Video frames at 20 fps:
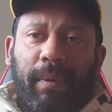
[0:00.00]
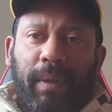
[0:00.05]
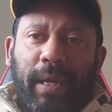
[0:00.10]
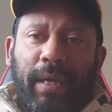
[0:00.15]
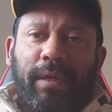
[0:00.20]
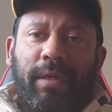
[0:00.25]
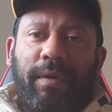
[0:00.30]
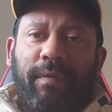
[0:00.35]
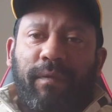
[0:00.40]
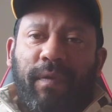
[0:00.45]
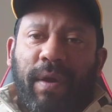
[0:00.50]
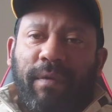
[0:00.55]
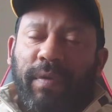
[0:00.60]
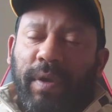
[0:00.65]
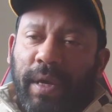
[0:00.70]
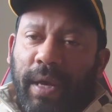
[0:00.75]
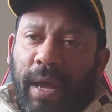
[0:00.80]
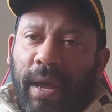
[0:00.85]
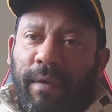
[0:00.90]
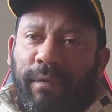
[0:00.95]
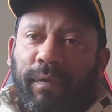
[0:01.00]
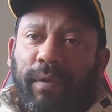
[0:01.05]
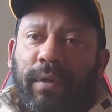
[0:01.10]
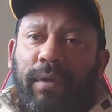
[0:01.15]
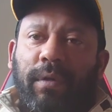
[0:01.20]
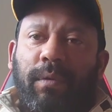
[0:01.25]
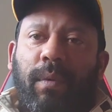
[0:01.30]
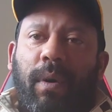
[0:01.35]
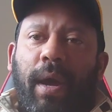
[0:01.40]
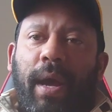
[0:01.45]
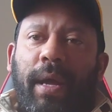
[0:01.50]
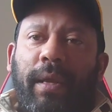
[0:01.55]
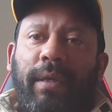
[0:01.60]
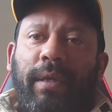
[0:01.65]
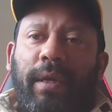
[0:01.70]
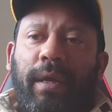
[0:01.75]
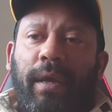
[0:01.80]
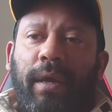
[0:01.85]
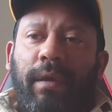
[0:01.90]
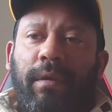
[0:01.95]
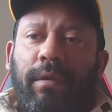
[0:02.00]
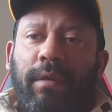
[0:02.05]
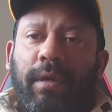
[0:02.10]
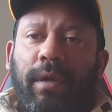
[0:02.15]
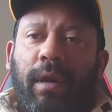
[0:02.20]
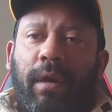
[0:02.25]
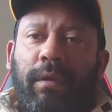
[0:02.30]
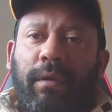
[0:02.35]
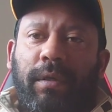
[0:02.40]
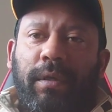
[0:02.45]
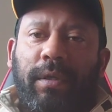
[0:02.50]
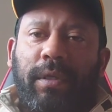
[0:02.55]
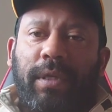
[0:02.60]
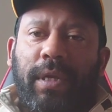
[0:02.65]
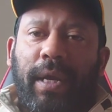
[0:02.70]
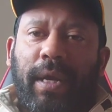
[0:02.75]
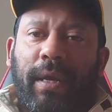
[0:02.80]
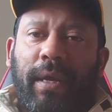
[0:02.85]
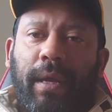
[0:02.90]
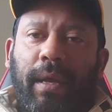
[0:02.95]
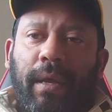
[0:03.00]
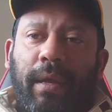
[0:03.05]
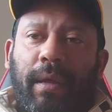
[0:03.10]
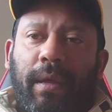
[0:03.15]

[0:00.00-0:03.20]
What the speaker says: Listen very carefully to what Eddie Hearn's got to say.